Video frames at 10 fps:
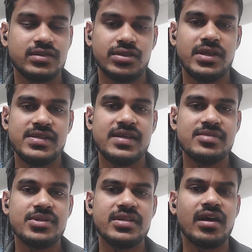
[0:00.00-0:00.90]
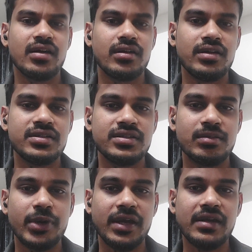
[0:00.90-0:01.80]
so ACK is basically acknowledge
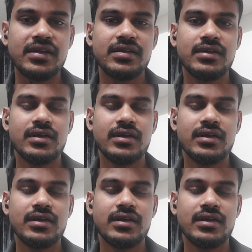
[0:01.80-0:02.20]
packet.